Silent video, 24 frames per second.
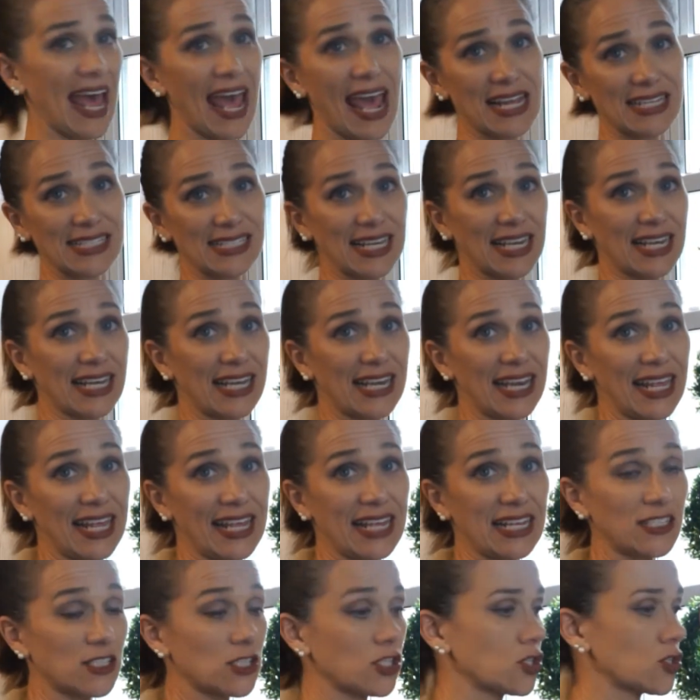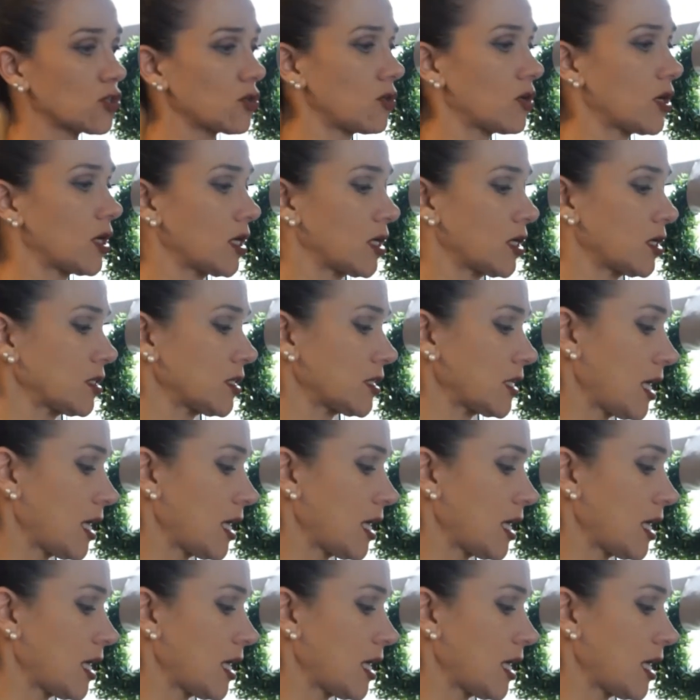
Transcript: at secondhand stores,